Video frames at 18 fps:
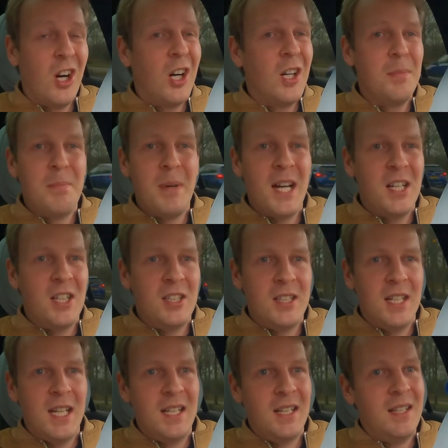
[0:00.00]
aren't
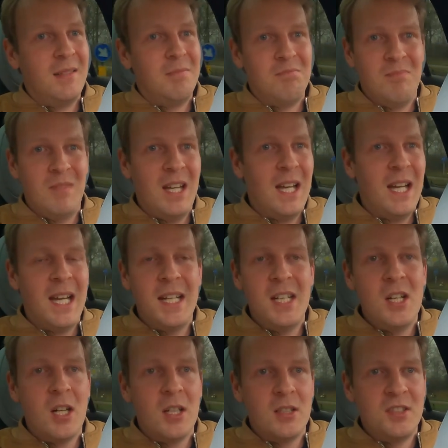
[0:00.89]
better than
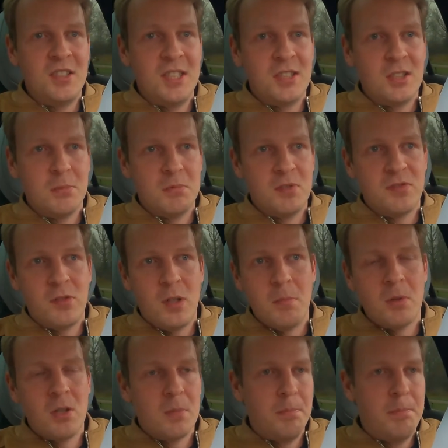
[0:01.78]
any other systems
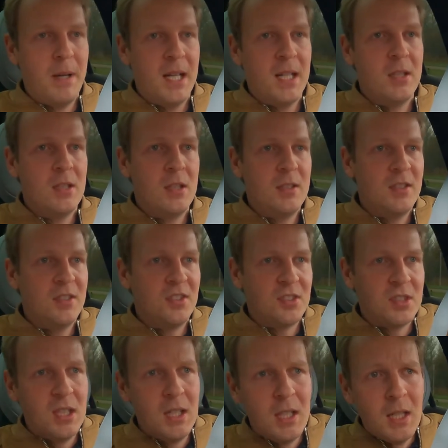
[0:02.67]
from
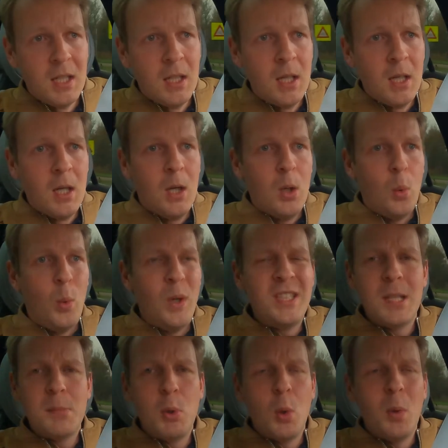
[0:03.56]
competitors,
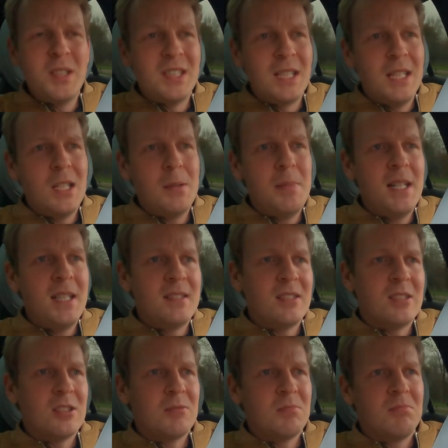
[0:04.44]
which I'm always a little
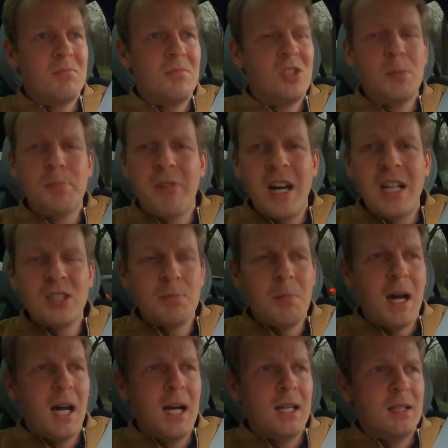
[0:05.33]
bit
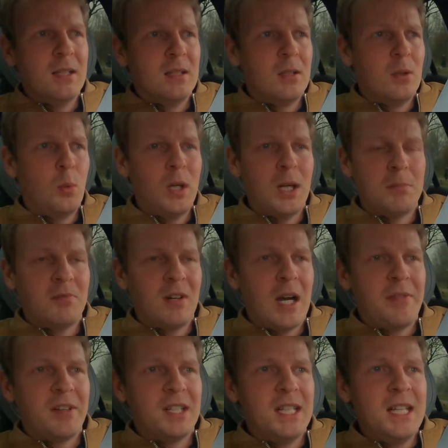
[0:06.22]
surprised by when I'm
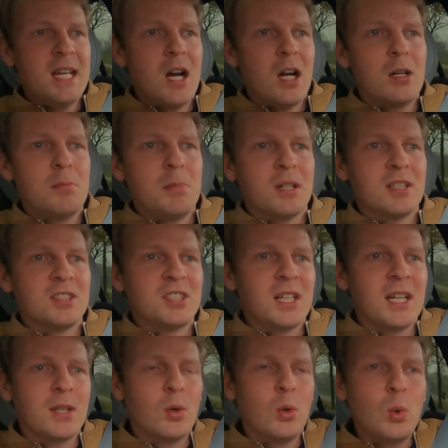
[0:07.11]
driving a NIO, because
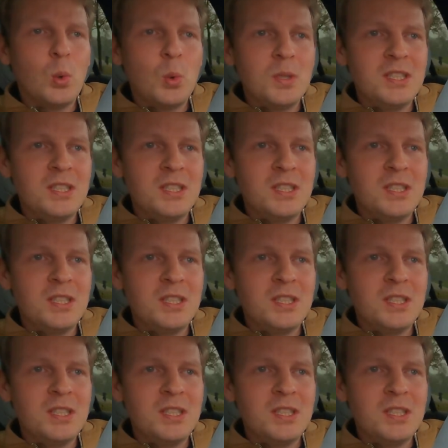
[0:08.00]
you got all